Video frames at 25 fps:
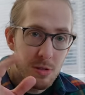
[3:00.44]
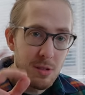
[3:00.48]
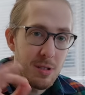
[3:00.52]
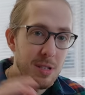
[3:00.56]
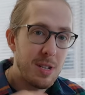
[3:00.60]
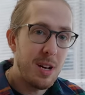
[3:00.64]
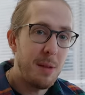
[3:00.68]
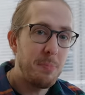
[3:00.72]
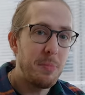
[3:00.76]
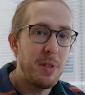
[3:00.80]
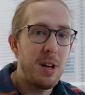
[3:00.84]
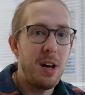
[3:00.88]

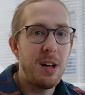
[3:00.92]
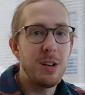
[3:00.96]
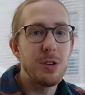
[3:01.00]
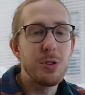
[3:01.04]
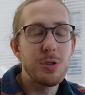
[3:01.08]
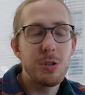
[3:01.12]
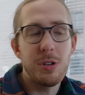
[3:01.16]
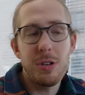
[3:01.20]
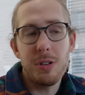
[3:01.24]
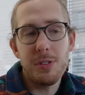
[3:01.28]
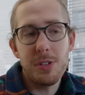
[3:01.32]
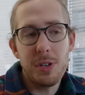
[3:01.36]
top
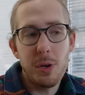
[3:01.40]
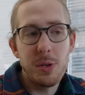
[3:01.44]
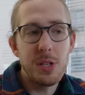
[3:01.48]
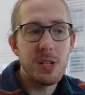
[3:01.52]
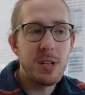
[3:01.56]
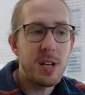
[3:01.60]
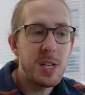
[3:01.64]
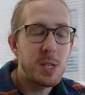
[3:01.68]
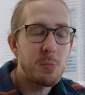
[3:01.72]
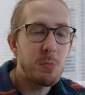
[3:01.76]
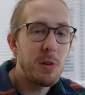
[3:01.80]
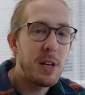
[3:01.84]
notch. Also, it's a
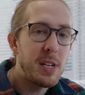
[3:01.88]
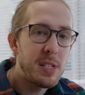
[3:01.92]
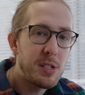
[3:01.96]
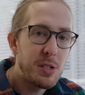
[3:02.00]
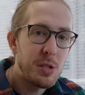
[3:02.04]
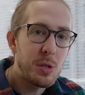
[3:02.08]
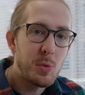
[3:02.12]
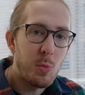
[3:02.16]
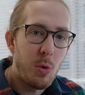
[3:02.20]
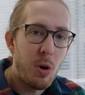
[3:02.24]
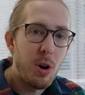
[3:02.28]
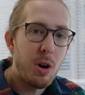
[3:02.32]
nice place to
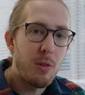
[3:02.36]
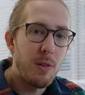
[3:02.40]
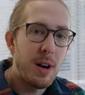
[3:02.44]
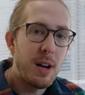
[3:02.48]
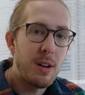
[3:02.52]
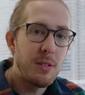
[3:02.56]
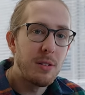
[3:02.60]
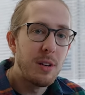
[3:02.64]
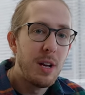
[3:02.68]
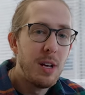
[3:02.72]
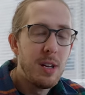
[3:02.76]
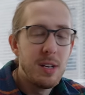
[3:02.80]
just walk
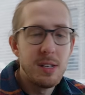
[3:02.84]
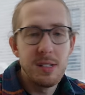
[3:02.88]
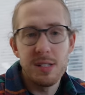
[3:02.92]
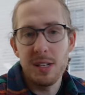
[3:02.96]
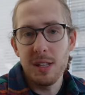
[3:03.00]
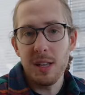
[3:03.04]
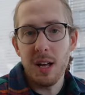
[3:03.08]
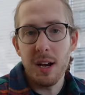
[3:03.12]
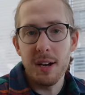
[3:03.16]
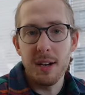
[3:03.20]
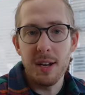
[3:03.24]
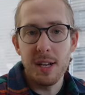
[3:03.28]
around, see a
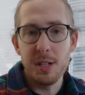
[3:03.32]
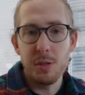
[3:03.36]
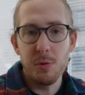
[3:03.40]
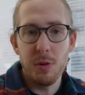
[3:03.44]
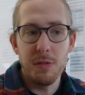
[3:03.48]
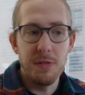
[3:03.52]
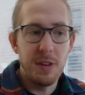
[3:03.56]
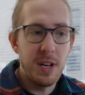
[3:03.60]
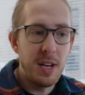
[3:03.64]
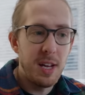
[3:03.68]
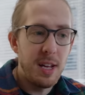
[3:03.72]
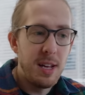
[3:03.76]
lot of nice
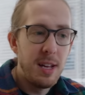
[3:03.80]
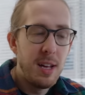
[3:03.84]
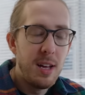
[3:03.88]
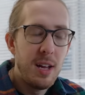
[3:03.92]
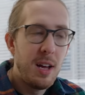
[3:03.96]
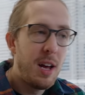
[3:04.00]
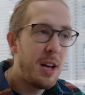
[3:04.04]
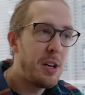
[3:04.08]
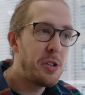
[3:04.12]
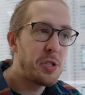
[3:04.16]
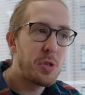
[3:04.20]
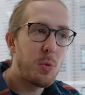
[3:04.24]
graffiti.
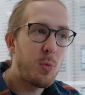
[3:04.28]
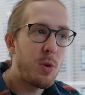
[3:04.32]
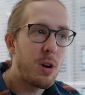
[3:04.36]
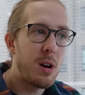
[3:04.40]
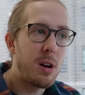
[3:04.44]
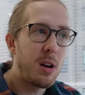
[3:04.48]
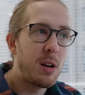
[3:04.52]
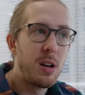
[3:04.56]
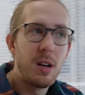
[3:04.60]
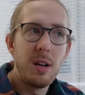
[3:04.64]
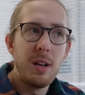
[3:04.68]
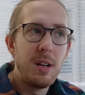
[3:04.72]
I used to
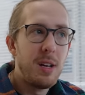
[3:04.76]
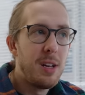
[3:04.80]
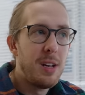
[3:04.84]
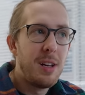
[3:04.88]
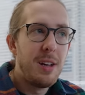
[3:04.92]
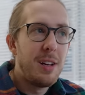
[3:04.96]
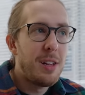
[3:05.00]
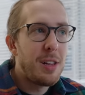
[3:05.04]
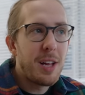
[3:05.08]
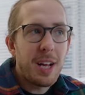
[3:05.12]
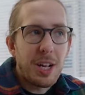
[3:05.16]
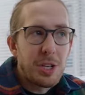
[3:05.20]
work
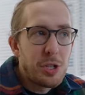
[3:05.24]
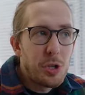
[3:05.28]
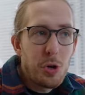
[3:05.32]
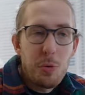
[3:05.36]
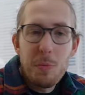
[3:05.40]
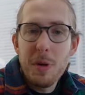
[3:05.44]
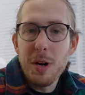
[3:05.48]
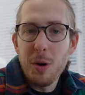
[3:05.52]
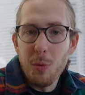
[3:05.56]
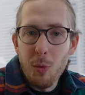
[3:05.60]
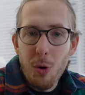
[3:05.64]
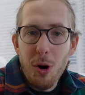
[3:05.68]
like a
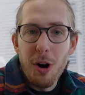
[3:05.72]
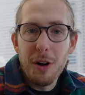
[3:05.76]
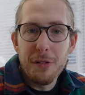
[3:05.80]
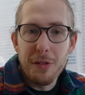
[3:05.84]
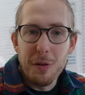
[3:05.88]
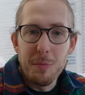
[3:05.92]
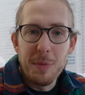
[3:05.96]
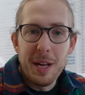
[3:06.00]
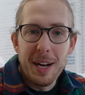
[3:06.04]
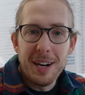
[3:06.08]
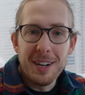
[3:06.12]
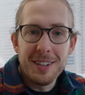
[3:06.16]
2-minute walk
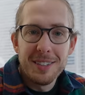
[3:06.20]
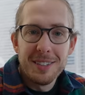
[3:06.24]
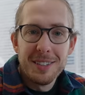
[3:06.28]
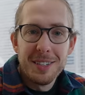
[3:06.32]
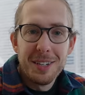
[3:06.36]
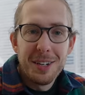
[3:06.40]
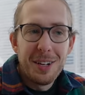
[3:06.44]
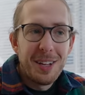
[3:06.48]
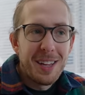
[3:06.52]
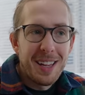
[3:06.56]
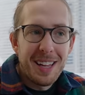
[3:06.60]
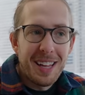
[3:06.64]
from there,
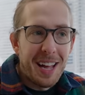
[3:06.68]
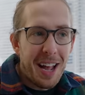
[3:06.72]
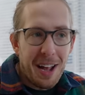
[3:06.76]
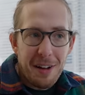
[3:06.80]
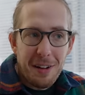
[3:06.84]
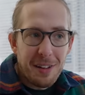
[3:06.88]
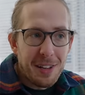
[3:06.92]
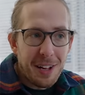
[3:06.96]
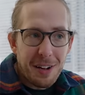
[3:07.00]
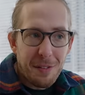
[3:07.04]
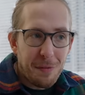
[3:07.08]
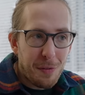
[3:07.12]

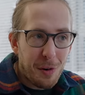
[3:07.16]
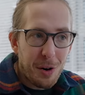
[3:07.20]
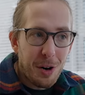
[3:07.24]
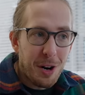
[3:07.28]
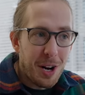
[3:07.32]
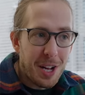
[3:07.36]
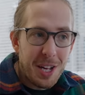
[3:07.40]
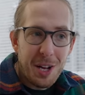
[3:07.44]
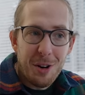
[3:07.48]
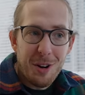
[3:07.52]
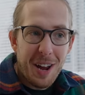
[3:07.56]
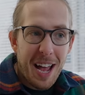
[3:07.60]
like for
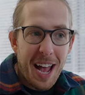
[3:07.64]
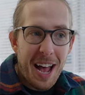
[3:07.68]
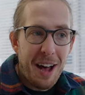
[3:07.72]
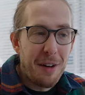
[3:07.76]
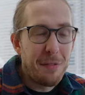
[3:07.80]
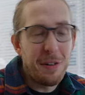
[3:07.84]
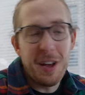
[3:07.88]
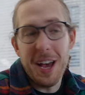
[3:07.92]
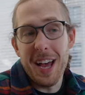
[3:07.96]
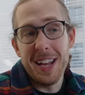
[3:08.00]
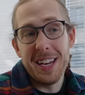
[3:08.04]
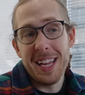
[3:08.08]
a year and a
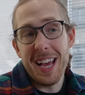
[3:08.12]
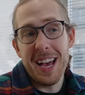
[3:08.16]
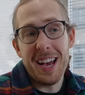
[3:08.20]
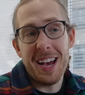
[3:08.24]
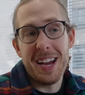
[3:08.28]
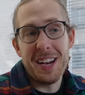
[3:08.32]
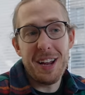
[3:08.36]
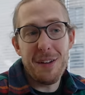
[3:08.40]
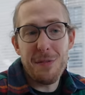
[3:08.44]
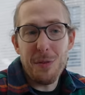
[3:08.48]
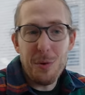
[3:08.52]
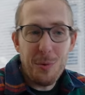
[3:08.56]
half, and yet
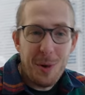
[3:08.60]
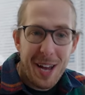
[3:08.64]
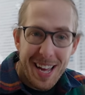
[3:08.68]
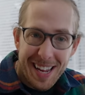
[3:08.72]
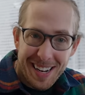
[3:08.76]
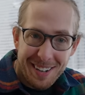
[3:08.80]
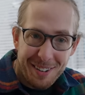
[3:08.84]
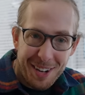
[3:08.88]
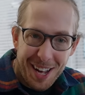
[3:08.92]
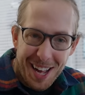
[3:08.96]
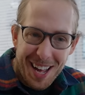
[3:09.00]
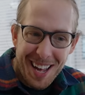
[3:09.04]
I never went.
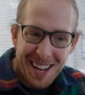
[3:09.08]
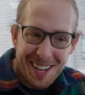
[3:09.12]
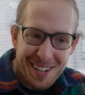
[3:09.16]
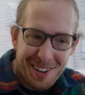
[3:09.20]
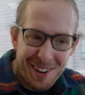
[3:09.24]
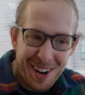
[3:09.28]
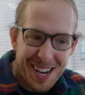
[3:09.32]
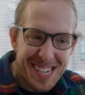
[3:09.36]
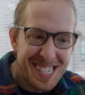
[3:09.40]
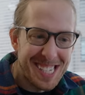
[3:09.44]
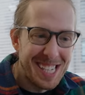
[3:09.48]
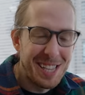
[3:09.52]

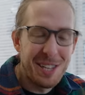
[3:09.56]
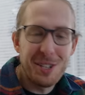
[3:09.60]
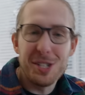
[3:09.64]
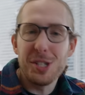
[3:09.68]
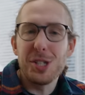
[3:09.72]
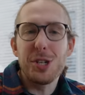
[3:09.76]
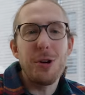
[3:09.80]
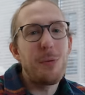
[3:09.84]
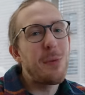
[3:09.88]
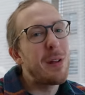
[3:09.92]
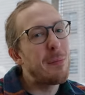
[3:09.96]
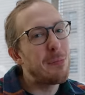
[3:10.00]
Crazy. There's
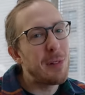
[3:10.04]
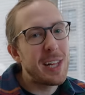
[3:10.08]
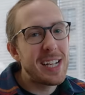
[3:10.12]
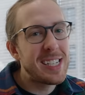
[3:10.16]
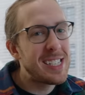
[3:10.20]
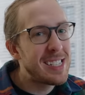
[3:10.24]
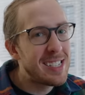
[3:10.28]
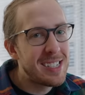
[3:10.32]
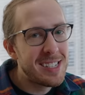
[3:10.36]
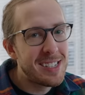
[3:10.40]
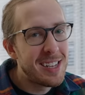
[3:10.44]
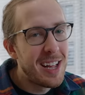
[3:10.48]
so many
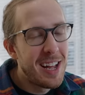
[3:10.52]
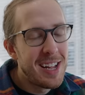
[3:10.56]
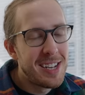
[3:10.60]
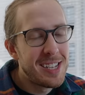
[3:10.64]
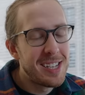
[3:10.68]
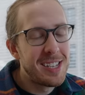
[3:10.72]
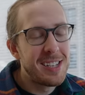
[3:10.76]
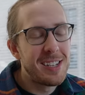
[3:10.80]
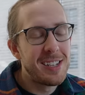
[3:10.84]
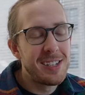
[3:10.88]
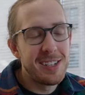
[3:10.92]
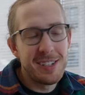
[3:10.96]
places
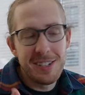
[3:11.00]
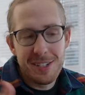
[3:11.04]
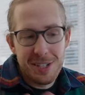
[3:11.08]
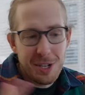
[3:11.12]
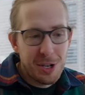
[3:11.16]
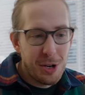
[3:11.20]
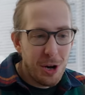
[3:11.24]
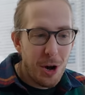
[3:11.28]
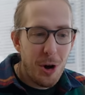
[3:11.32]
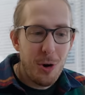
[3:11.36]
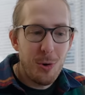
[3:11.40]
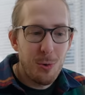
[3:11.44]
to
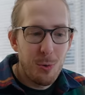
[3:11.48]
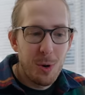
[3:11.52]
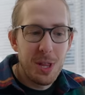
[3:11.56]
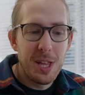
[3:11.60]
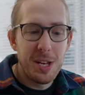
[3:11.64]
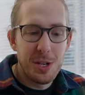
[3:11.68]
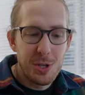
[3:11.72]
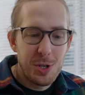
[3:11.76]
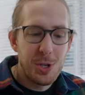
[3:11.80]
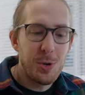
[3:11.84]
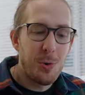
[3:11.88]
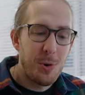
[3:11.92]
go
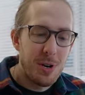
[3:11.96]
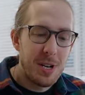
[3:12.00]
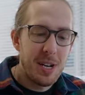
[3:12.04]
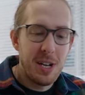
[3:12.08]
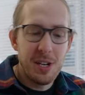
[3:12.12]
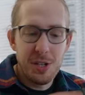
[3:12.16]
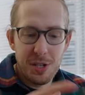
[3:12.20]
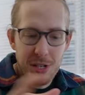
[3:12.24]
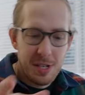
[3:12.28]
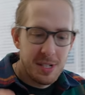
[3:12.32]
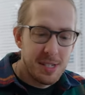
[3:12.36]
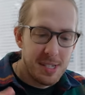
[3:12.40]
within
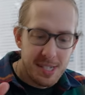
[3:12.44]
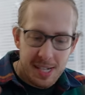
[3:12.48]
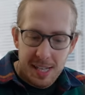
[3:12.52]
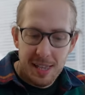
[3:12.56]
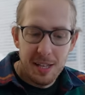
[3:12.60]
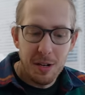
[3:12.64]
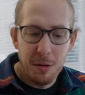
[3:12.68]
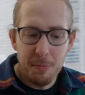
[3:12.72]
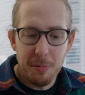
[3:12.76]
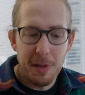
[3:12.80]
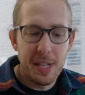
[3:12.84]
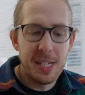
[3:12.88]
Shoreditch and see
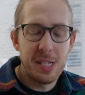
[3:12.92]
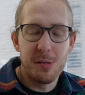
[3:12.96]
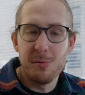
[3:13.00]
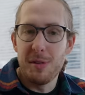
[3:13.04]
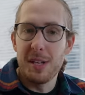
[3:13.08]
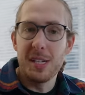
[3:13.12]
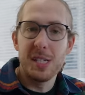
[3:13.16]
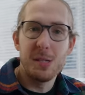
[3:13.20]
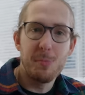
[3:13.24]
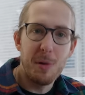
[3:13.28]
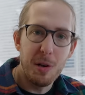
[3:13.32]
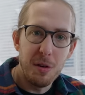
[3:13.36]
little places
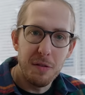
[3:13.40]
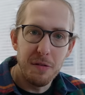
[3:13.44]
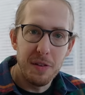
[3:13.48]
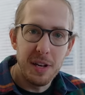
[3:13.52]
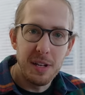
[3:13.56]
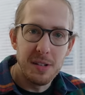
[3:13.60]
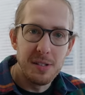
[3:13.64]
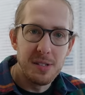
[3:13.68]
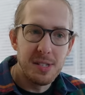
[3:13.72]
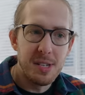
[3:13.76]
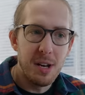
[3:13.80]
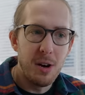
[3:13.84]
within
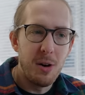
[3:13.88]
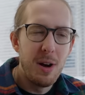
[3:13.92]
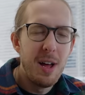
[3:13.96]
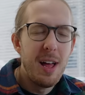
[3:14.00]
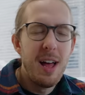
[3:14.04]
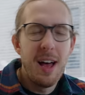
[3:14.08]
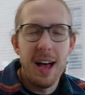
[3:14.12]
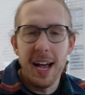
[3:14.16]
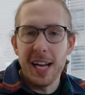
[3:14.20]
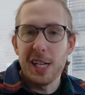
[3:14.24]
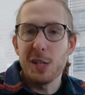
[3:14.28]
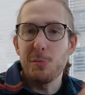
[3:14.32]
Spitalfields, so
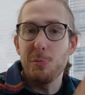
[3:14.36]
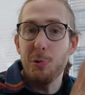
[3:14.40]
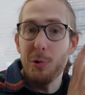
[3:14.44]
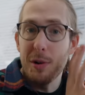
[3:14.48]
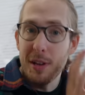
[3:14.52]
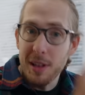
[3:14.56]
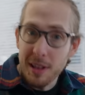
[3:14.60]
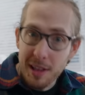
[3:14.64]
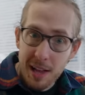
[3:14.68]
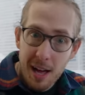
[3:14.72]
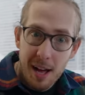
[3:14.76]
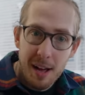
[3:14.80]
I explored
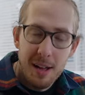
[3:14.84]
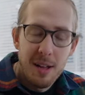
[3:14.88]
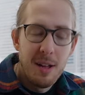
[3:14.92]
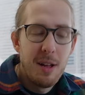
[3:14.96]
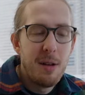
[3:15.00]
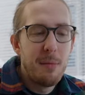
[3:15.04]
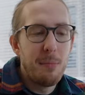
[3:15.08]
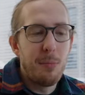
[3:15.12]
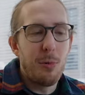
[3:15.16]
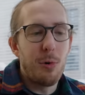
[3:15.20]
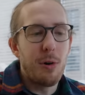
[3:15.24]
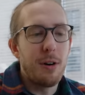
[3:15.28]
a lot
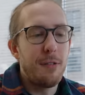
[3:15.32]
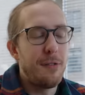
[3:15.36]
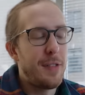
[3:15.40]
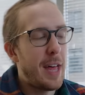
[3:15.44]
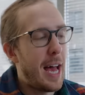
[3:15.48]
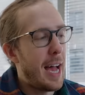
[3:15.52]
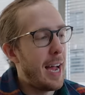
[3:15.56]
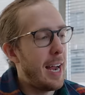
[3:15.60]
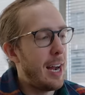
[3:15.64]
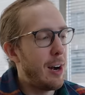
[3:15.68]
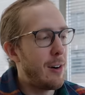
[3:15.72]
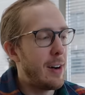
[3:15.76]
more of
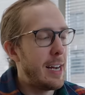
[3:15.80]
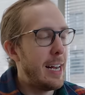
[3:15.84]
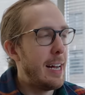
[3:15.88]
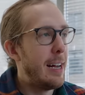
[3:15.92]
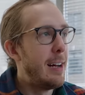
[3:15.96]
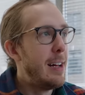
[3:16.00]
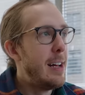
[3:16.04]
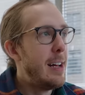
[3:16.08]
that area.